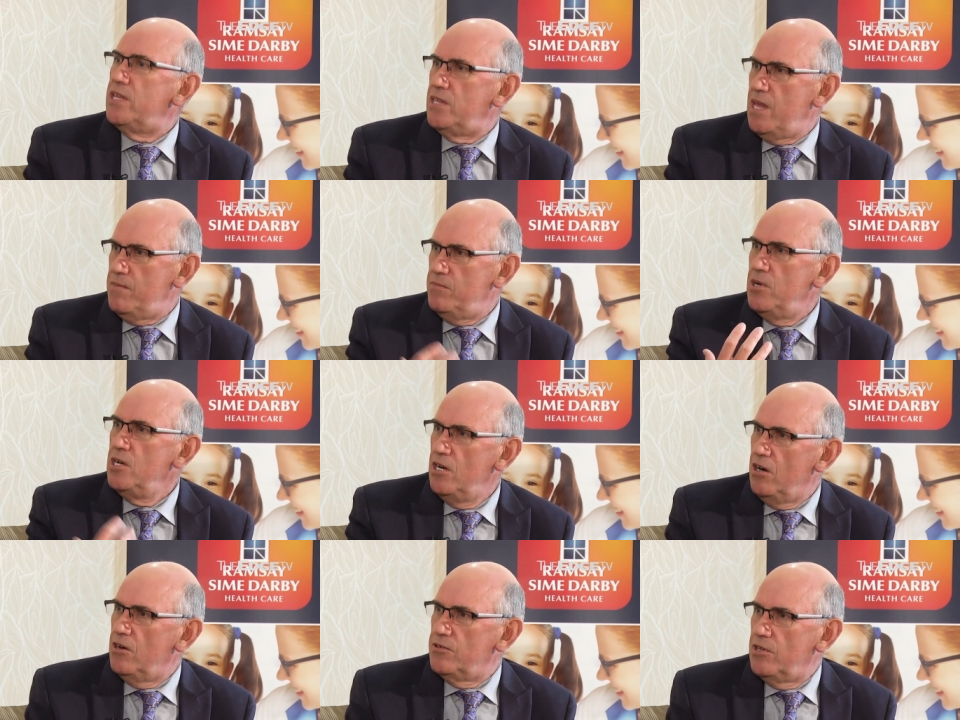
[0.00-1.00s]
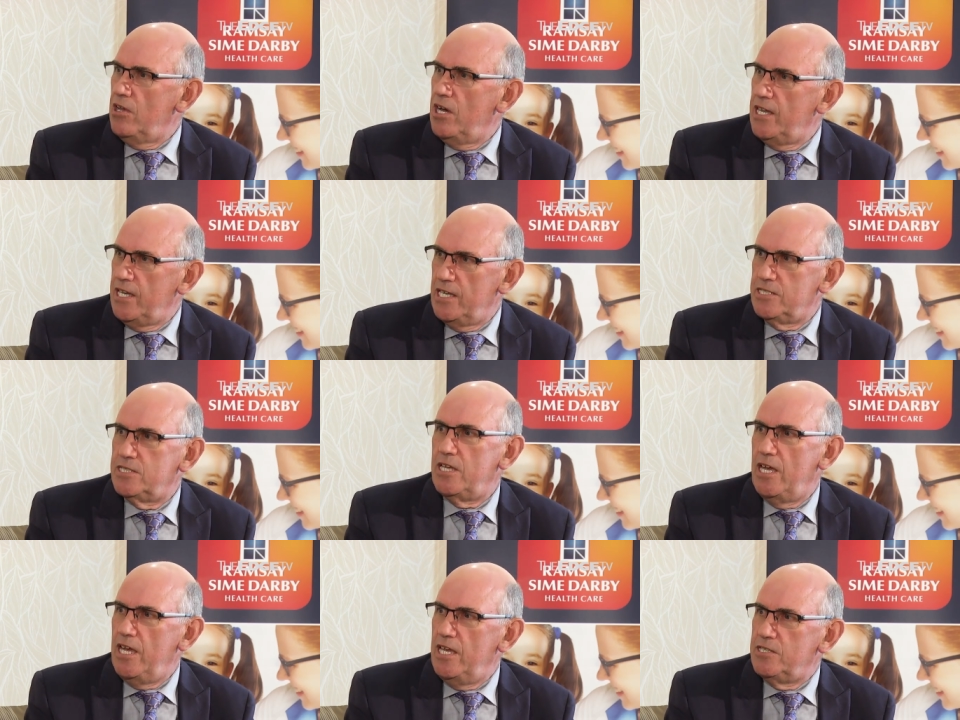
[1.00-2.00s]
bring them online as,
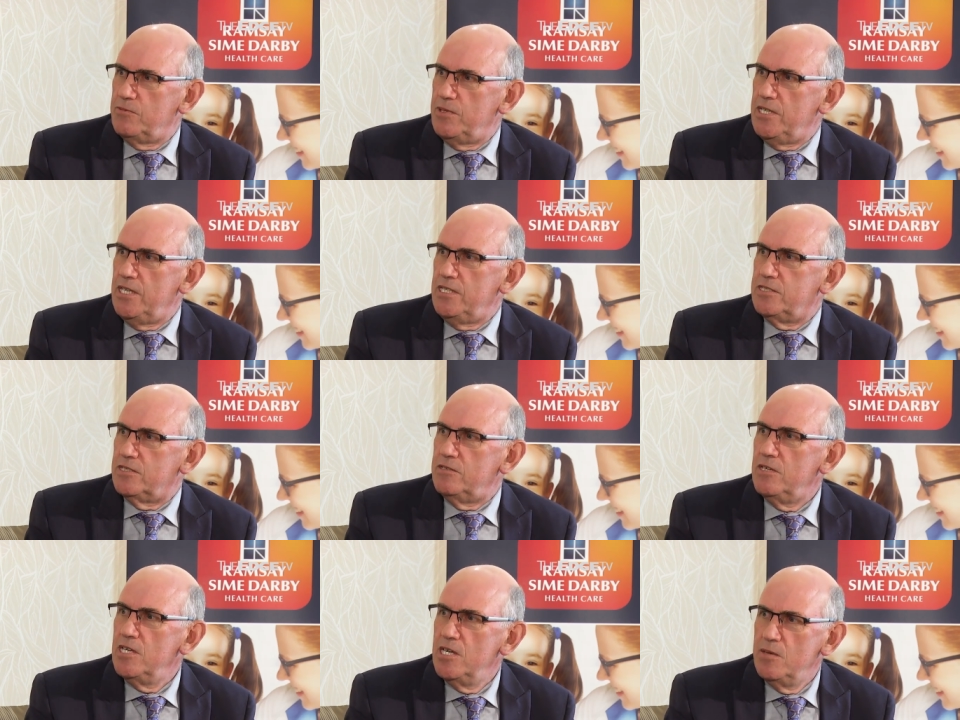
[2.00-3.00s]
uh, as we need to.